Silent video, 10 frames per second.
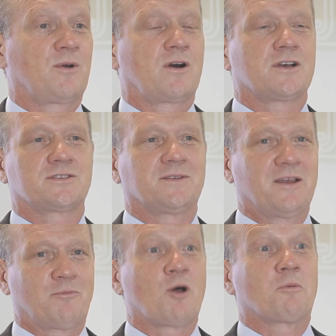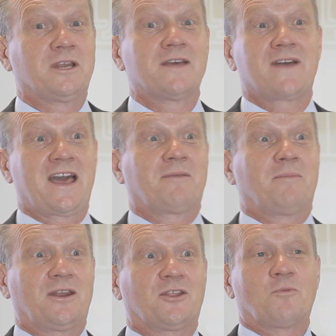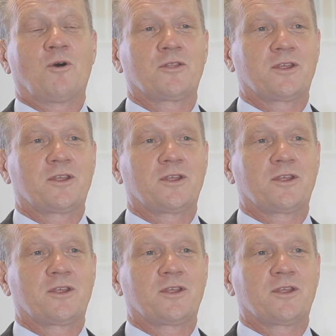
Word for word: buyers have probably never had it better than what